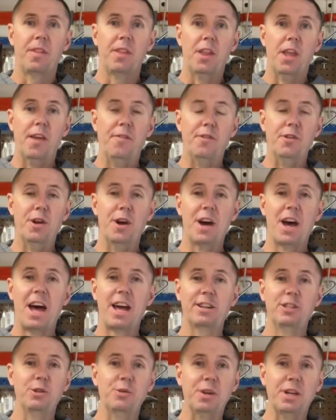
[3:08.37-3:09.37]
if you know how
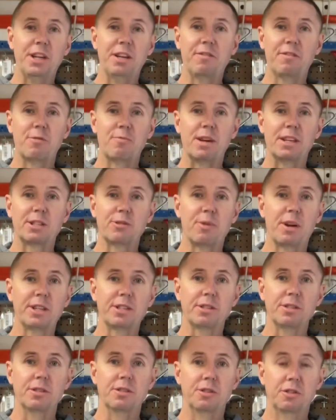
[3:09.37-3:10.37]
to do any of the
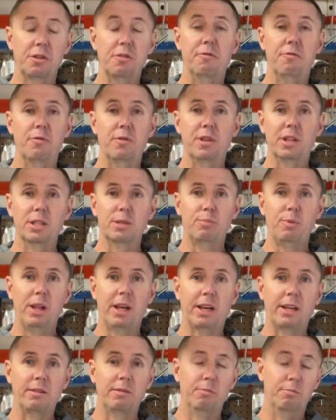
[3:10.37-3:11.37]
restorations for this
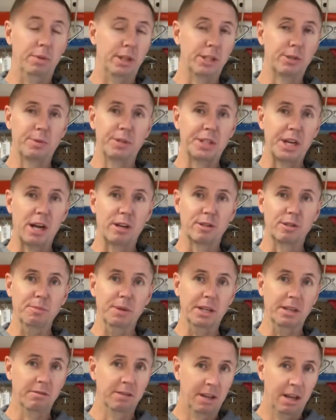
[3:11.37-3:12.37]
plane, please reach out to
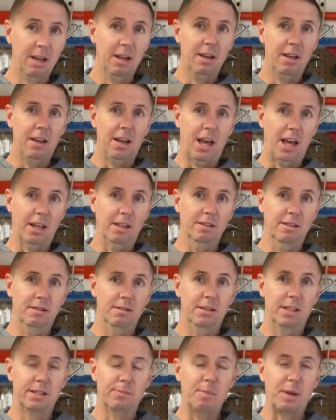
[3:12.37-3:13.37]
me and
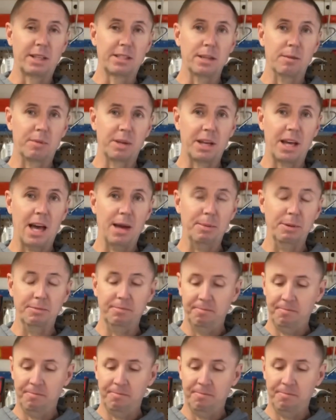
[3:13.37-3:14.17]
let's make something happen.